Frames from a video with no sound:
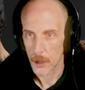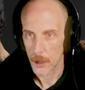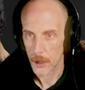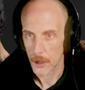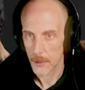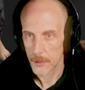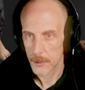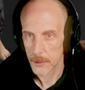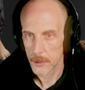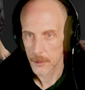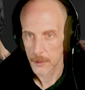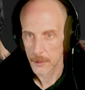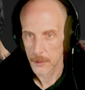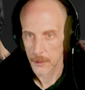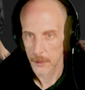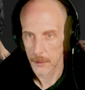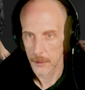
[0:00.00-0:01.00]
Level
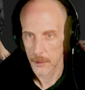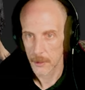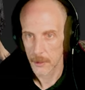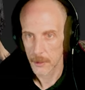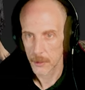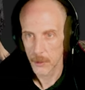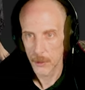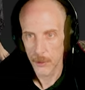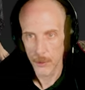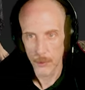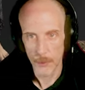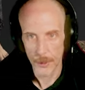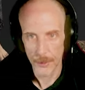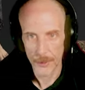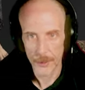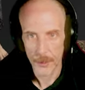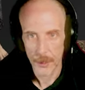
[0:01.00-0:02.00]
16,
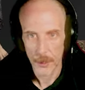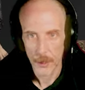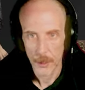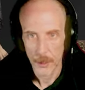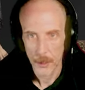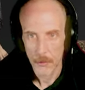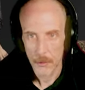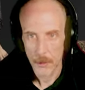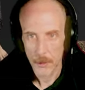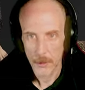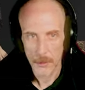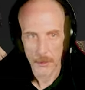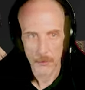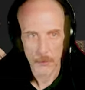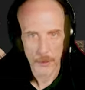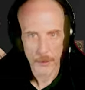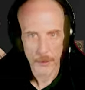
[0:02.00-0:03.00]
attunement. What is
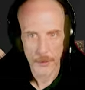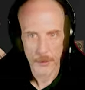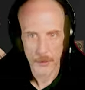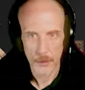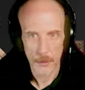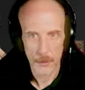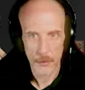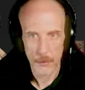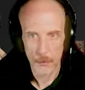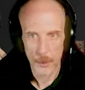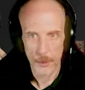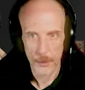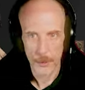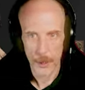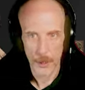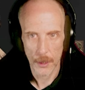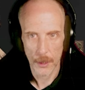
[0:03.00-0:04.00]
it? What is
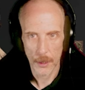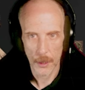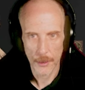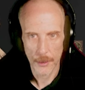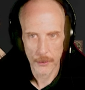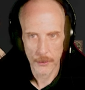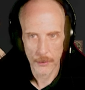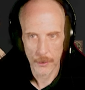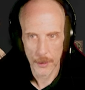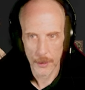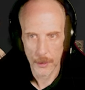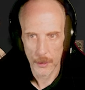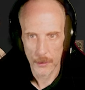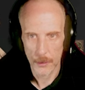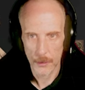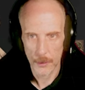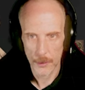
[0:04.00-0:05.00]
attunement? I don't really
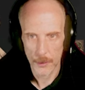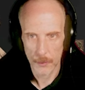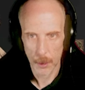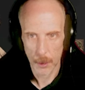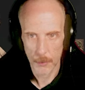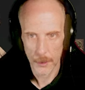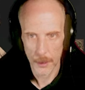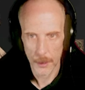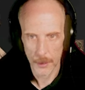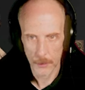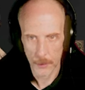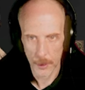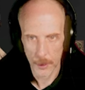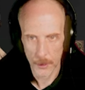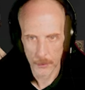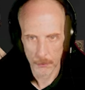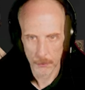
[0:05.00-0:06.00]
know. That's probably not the
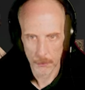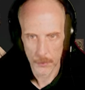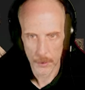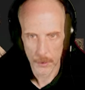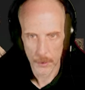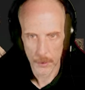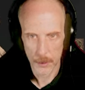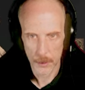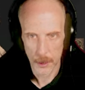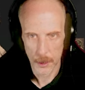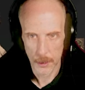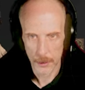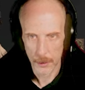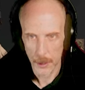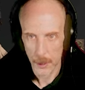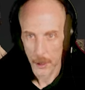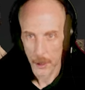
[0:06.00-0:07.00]
way you should say
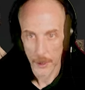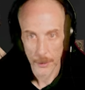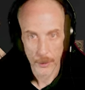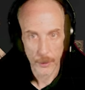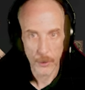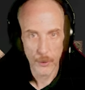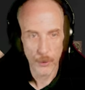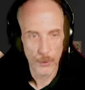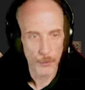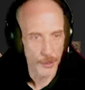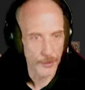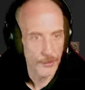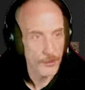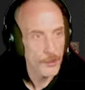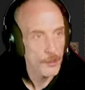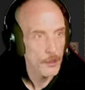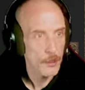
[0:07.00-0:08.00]
that.
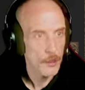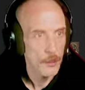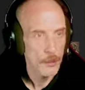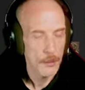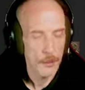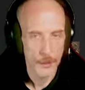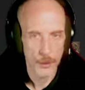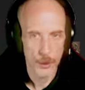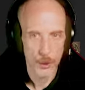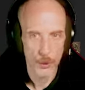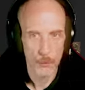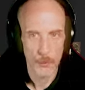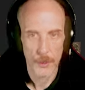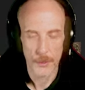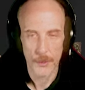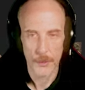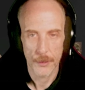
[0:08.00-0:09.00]
Attunement.
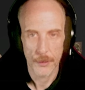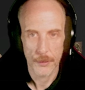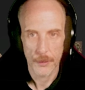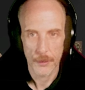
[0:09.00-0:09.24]
Attunement.